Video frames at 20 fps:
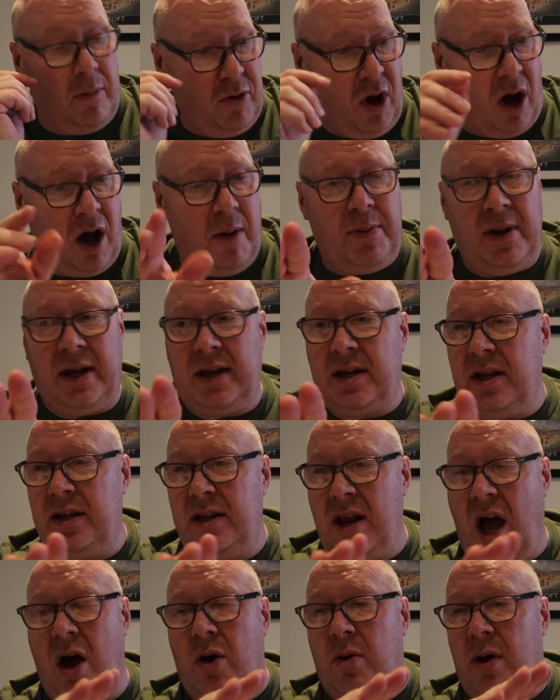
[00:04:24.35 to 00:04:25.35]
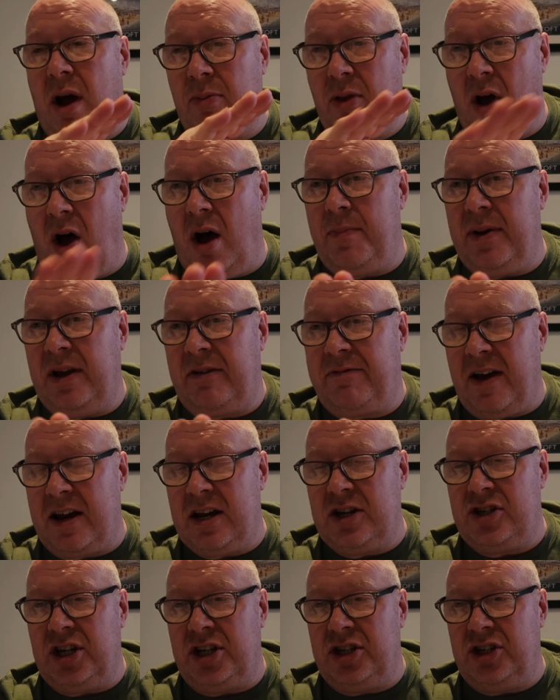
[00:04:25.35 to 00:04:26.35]
I'm not a big, no, I'm not a big
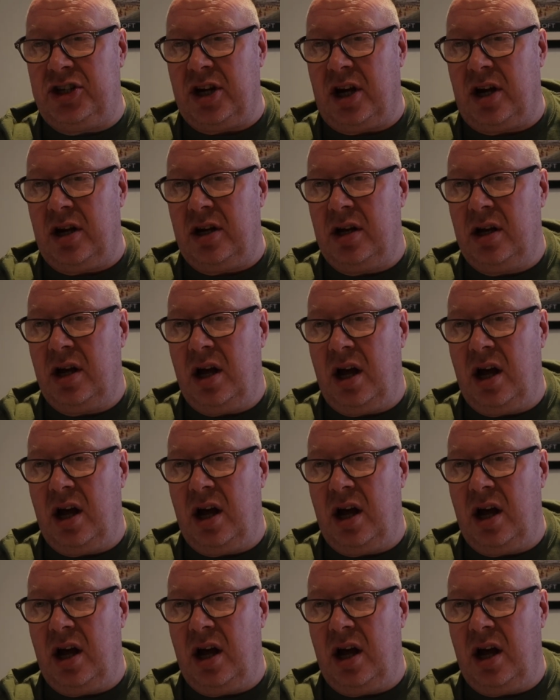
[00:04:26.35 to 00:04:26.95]
fan of ginger.